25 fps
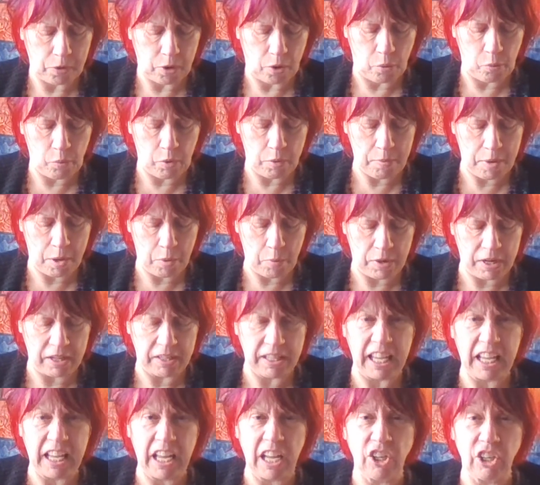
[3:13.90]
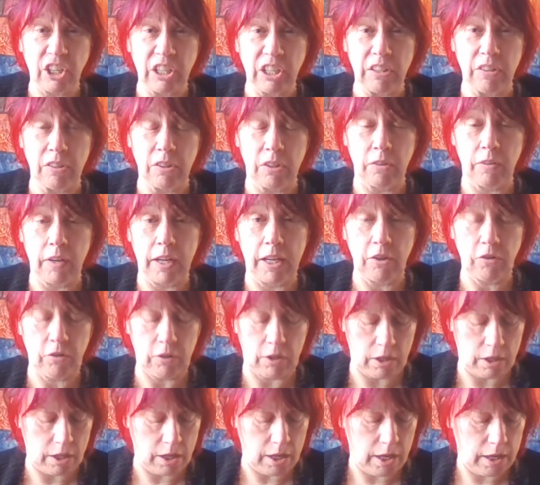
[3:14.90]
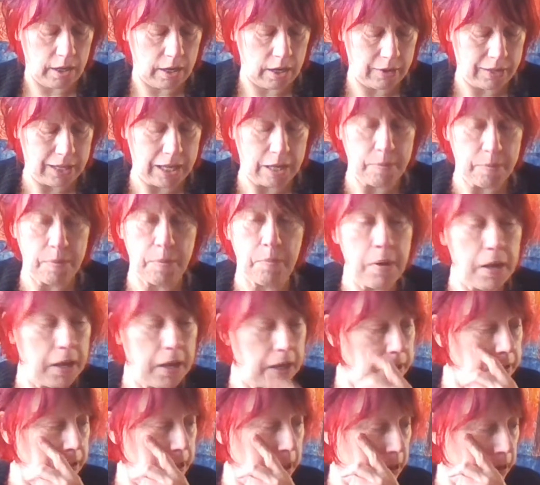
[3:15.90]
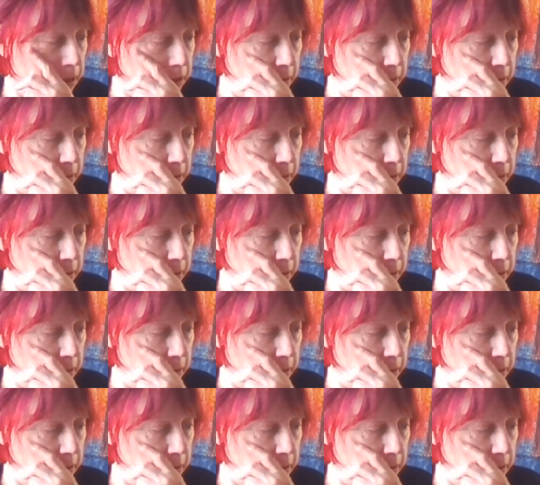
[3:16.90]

we might want to take under consideration. Now keep in mind that,